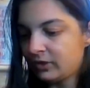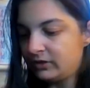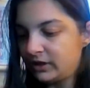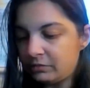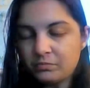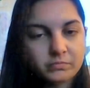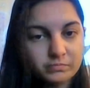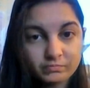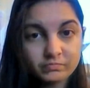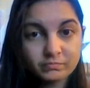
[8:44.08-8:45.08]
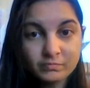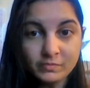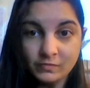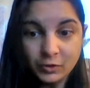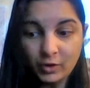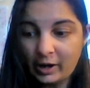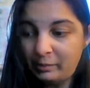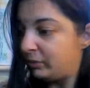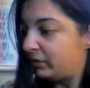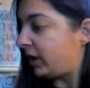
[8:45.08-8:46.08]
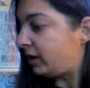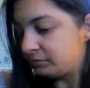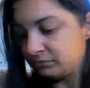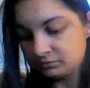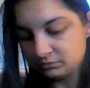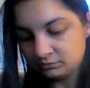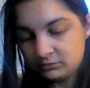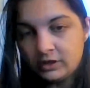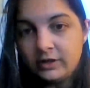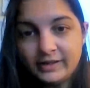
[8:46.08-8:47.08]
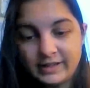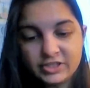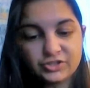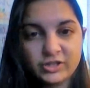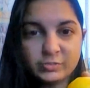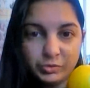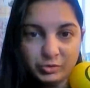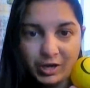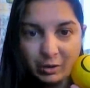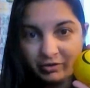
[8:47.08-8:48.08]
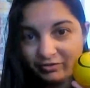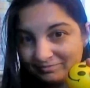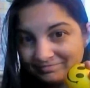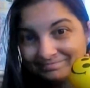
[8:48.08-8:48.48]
Yeah, quite happy with that. And I get a stress ball to play with.